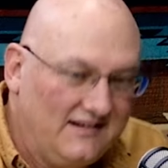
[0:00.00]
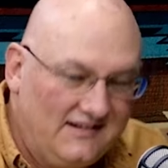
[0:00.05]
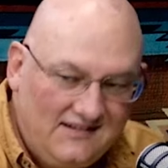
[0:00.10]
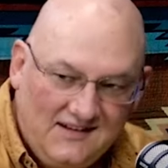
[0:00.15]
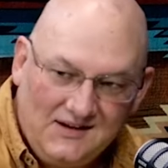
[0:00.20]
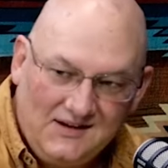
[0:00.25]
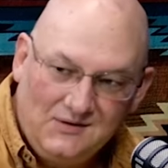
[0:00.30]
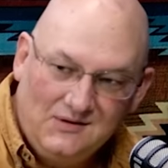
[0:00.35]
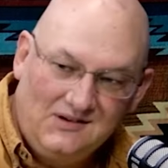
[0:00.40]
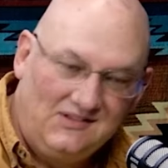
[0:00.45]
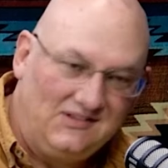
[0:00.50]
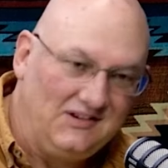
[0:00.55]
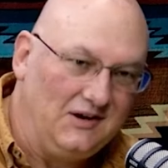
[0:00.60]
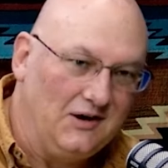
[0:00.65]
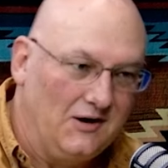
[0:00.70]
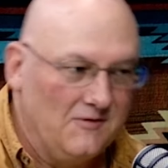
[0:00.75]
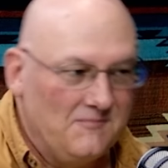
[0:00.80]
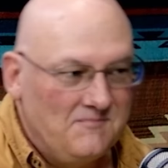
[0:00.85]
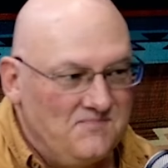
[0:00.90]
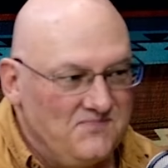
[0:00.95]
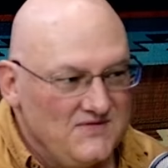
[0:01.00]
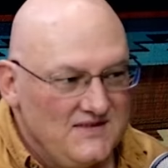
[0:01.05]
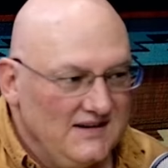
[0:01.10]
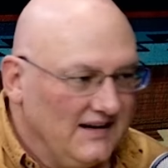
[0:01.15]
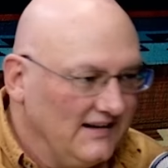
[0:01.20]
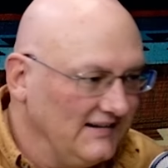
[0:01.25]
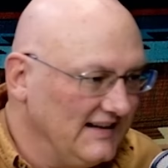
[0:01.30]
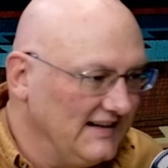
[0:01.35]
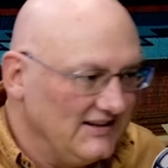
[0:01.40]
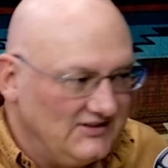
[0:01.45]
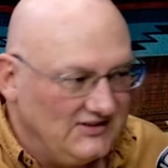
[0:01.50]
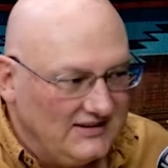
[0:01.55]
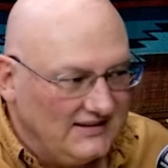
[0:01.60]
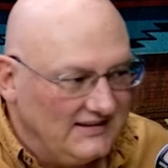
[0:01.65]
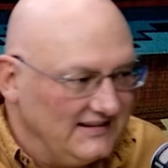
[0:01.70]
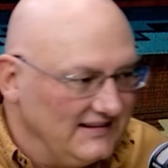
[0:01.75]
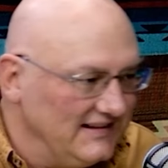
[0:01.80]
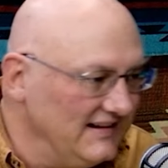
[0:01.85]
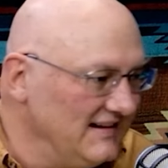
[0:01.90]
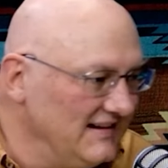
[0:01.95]
There was you know
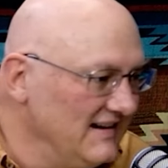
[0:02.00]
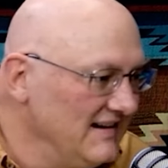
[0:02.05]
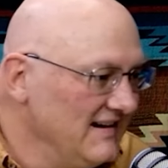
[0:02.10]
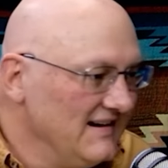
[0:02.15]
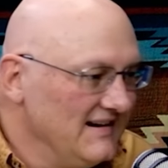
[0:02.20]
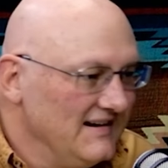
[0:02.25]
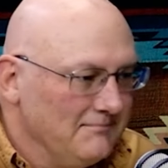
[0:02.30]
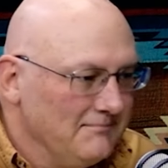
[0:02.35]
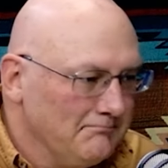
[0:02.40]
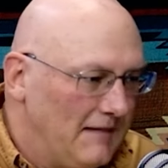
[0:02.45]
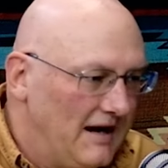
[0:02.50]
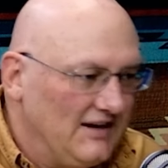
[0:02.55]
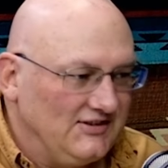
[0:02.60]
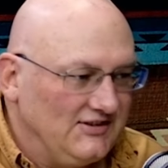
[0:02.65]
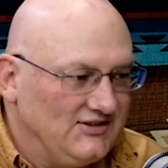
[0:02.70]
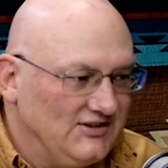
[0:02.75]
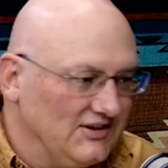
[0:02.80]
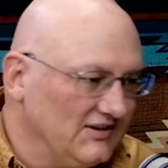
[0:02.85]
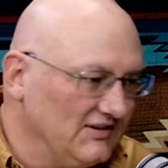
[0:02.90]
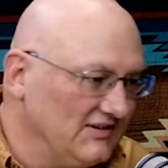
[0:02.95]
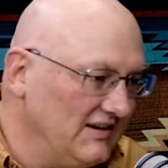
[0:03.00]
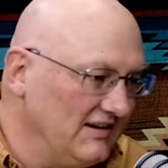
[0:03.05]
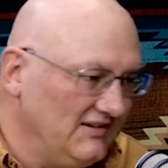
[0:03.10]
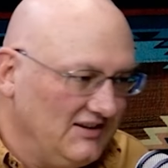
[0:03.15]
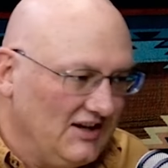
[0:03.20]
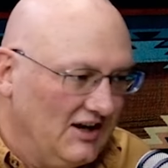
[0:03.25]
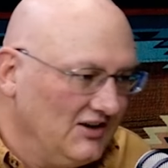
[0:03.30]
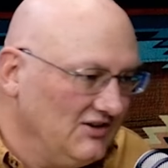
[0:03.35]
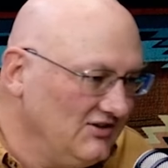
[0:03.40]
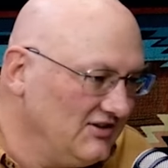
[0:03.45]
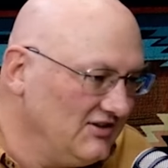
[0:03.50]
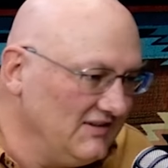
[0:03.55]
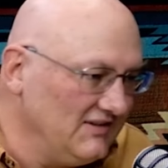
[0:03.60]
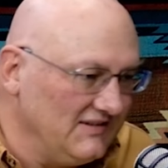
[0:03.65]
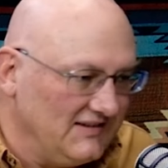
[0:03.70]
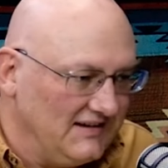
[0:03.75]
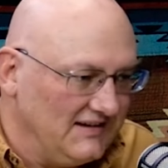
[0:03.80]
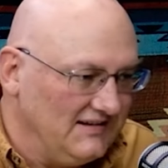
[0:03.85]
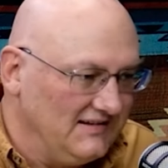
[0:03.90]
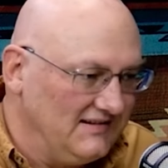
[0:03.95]
allegedly monsters in
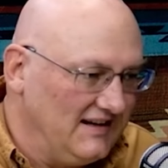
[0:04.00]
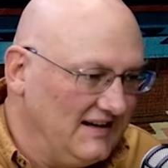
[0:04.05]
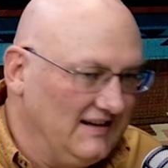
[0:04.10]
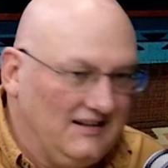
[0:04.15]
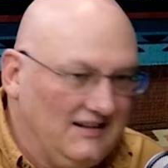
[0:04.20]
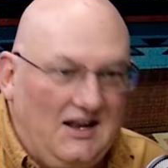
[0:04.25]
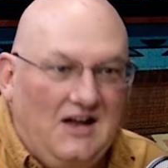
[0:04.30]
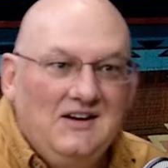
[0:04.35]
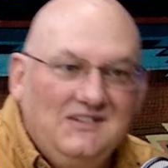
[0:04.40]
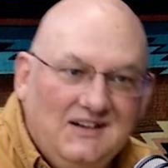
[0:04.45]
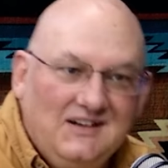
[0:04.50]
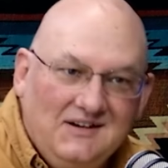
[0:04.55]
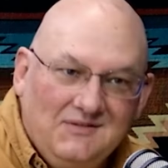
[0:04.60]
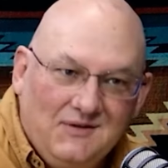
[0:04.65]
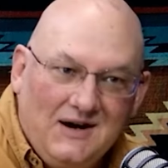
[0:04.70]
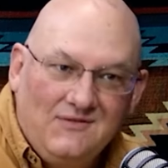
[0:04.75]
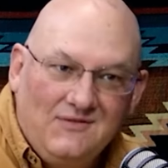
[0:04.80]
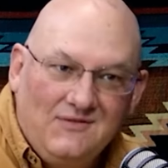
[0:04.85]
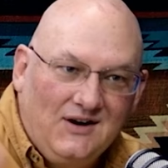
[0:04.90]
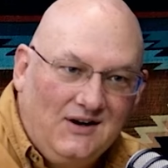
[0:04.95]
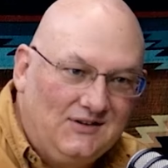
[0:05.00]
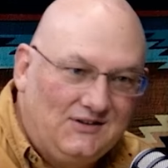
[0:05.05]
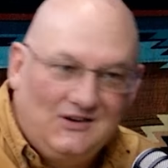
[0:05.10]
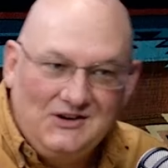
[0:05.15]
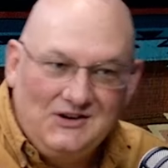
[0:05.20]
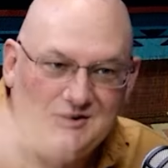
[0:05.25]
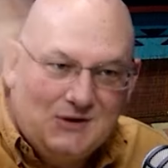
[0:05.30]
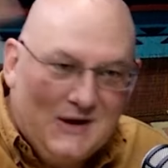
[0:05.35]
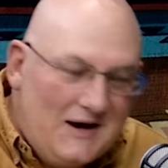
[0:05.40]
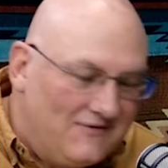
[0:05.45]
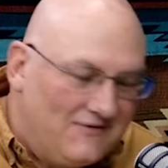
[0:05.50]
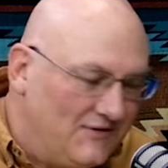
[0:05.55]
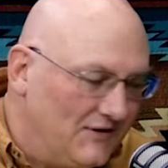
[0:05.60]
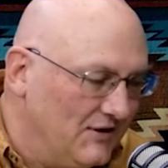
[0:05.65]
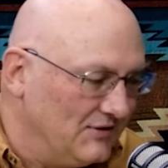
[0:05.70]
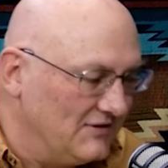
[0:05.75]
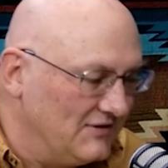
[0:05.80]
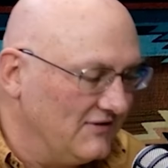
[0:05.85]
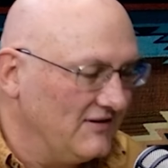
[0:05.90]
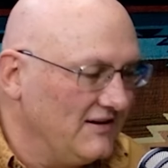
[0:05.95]
dungeons in in London, wherever or
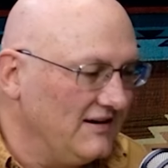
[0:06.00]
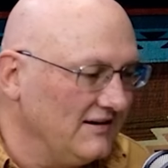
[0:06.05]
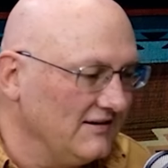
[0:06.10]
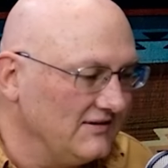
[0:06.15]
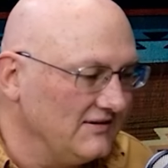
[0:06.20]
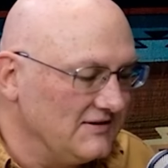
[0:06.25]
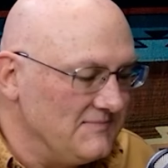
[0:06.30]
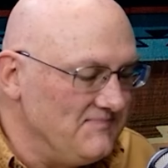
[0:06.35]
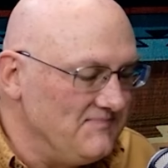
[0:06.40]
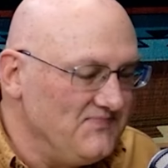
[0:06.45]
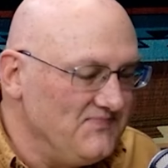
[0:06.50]
UFOs, or else.